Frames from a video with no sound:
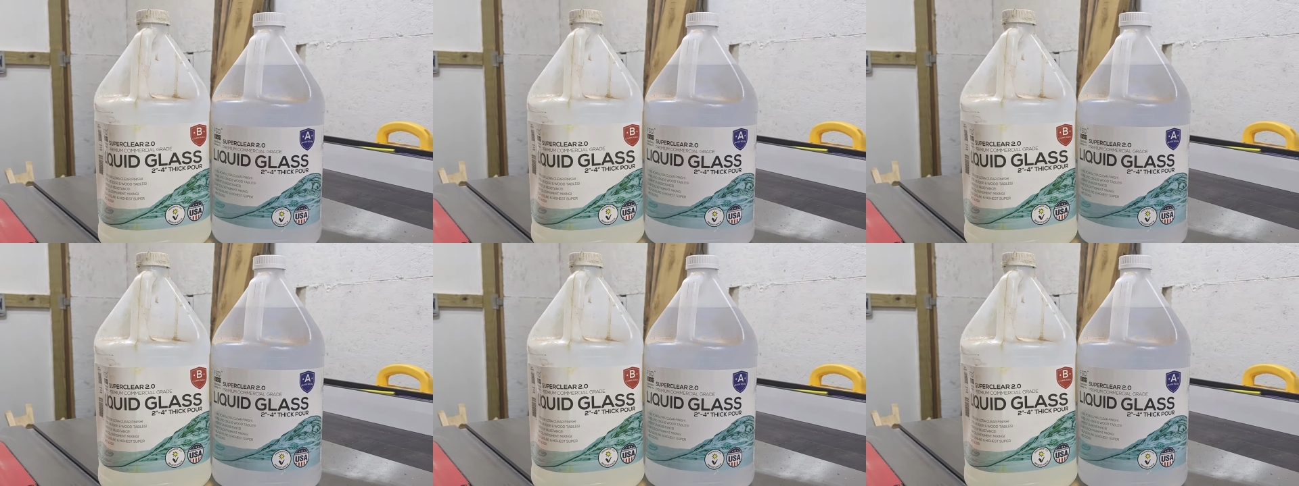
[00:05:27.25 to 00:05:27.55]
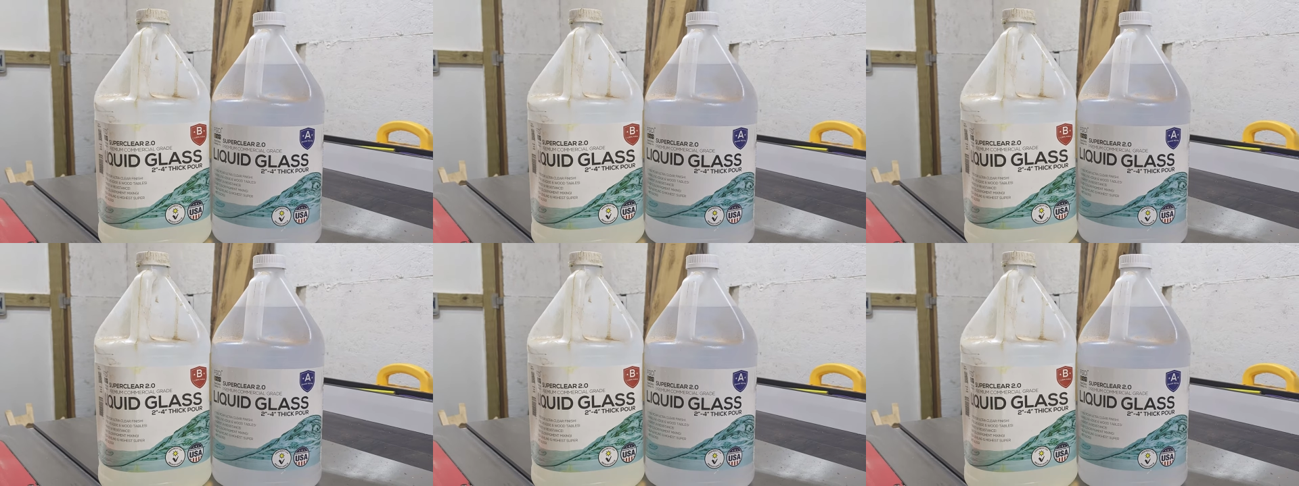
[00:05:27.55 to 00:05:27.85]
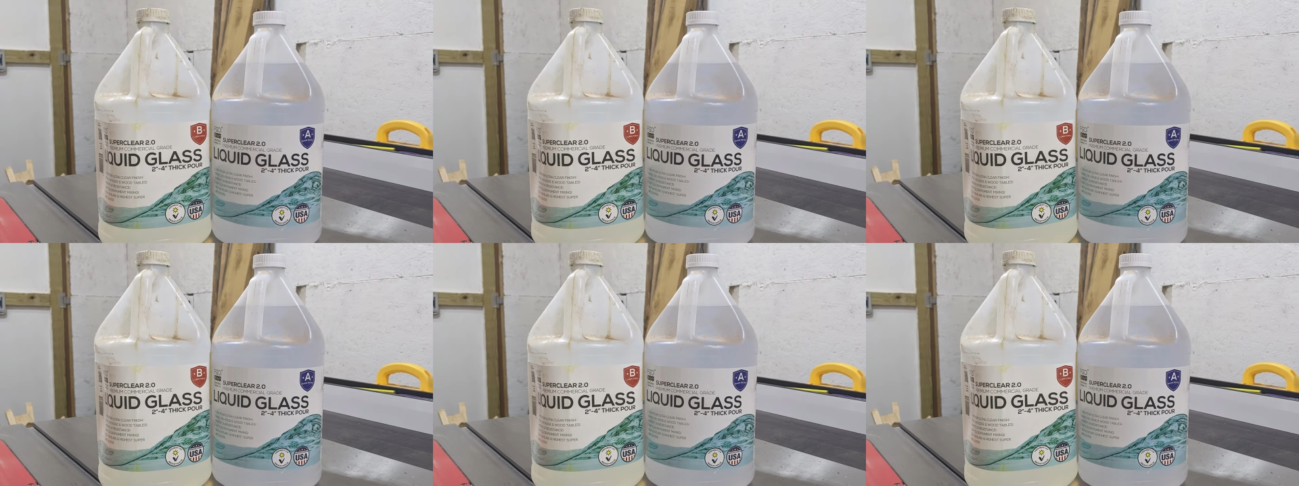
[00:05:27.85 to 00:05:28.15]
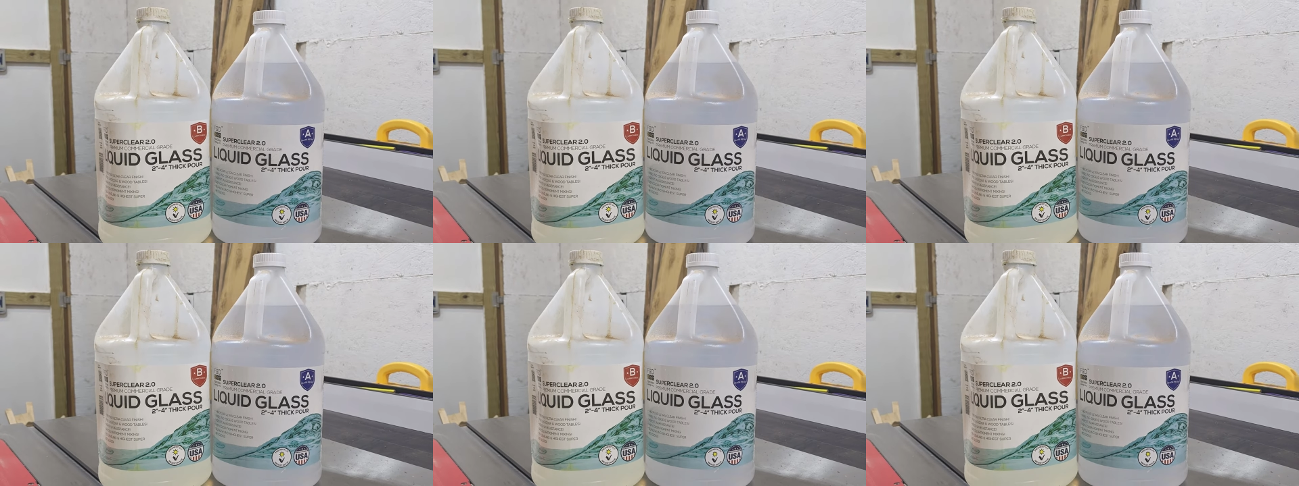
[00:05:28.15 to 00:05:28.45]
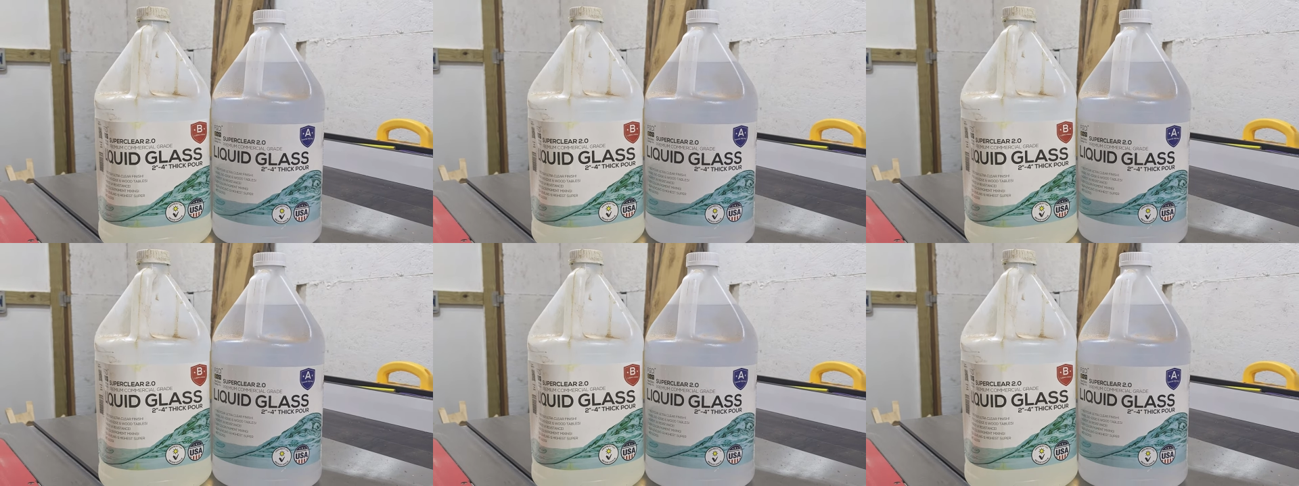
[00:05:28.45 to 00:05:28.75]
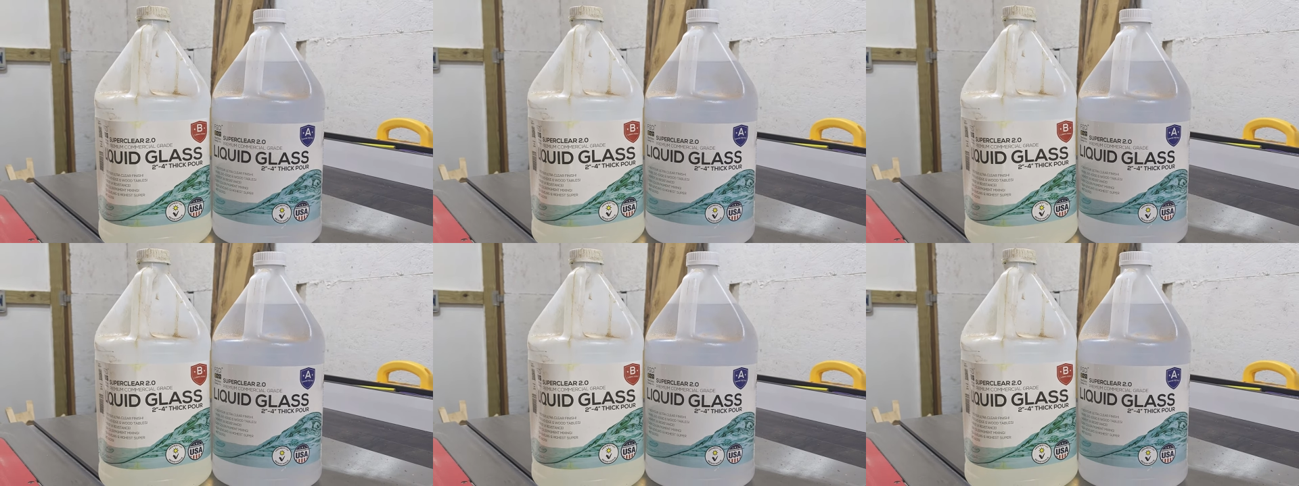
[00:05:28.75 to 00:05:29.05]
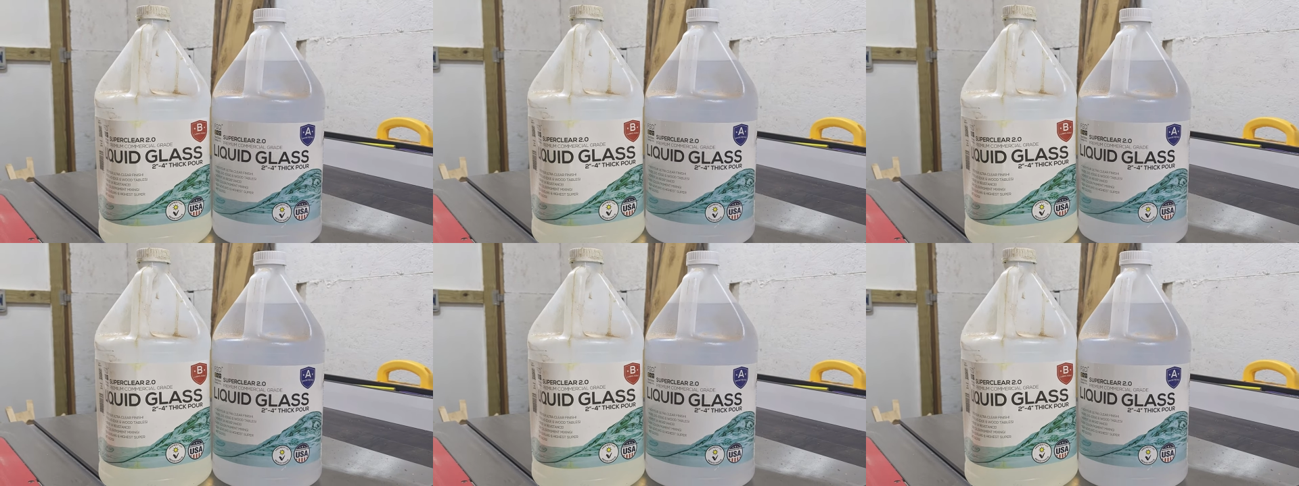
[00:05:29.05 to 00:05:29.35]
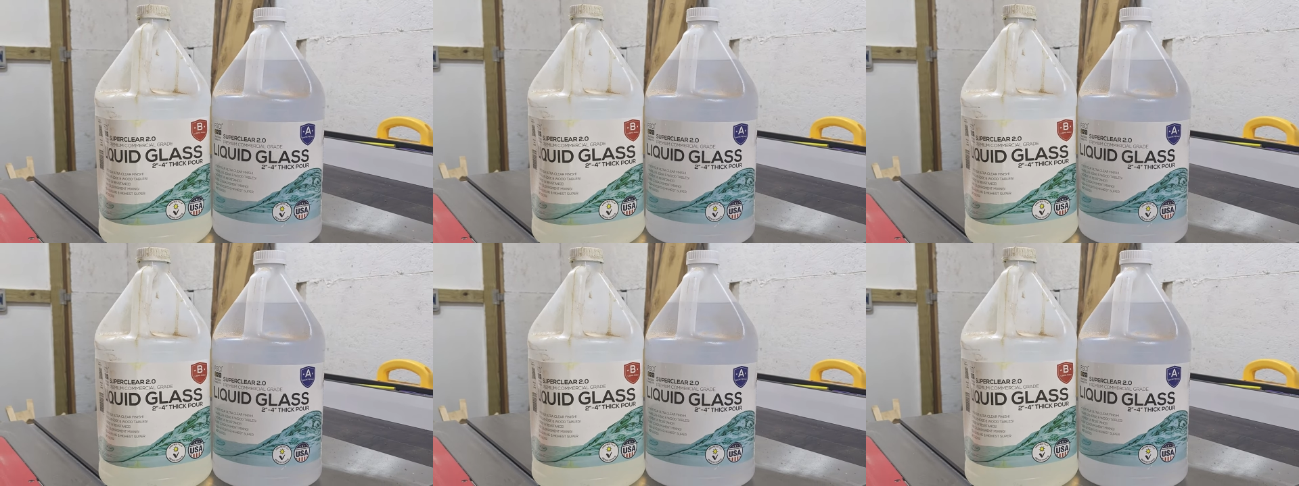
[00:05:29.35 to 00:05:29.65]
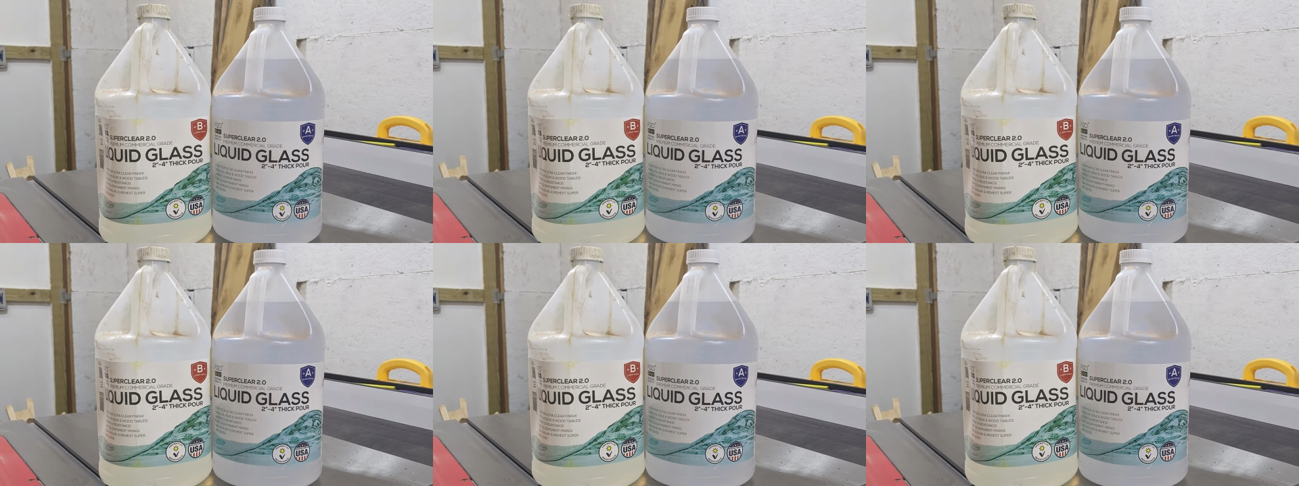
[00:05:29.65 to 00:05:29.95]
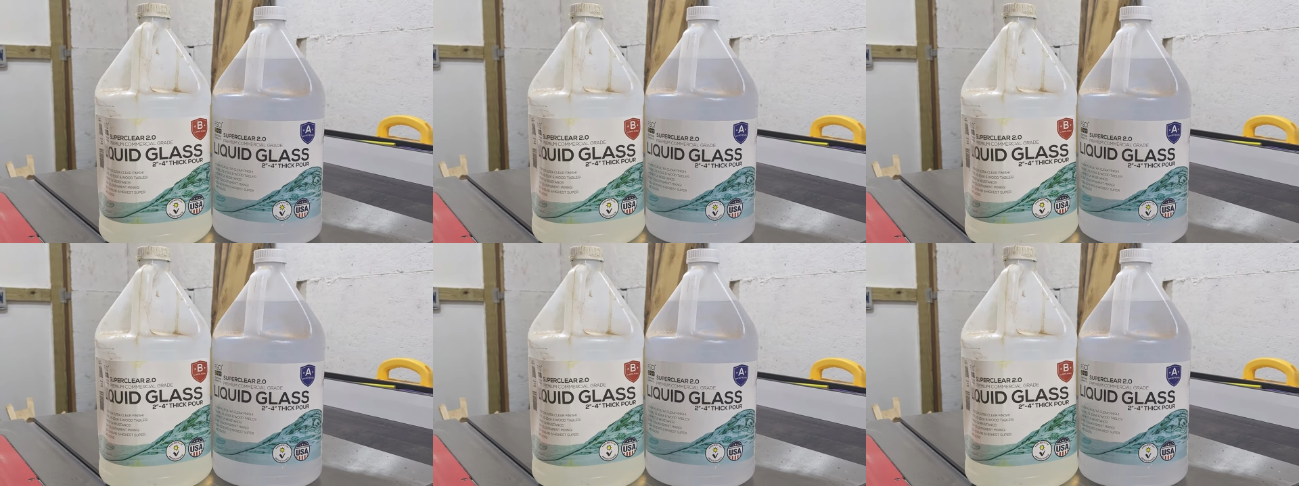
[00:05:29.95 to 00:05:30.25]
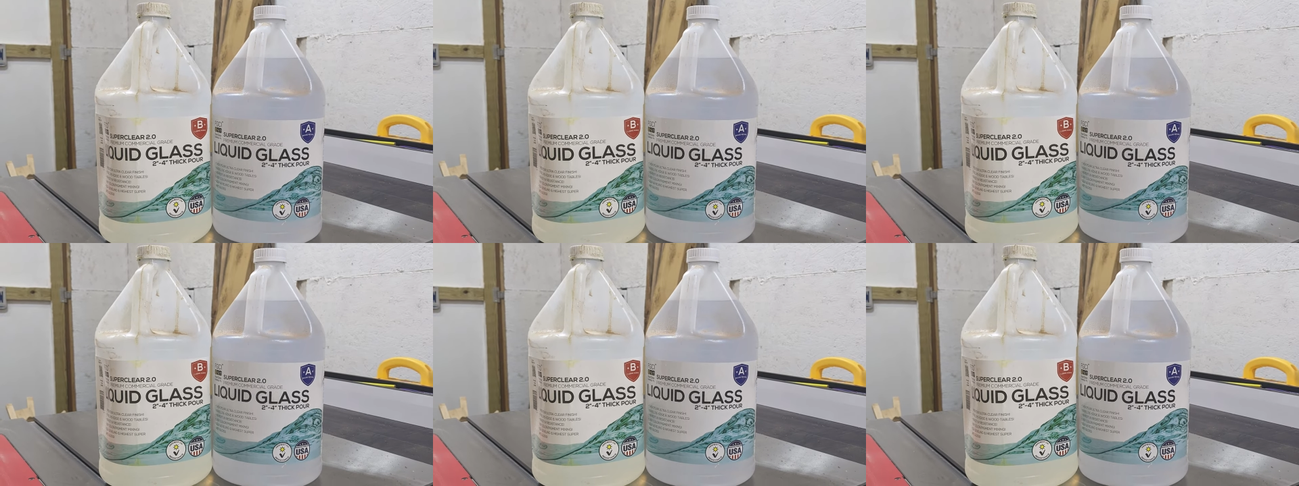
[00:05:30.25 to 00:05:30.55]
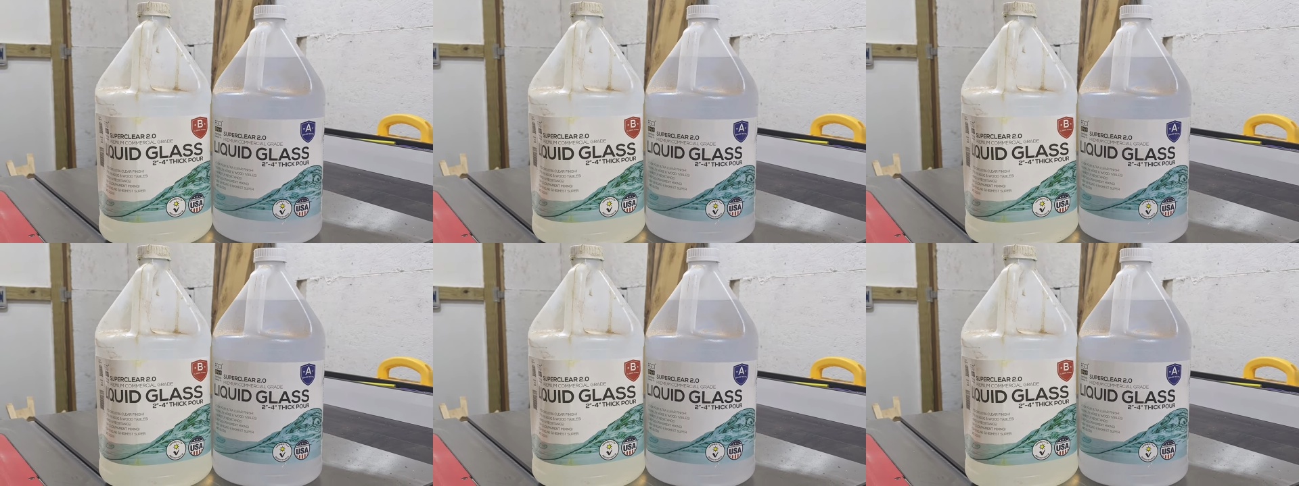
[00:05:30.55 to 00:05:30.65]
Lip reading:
[unreadable: no face in view]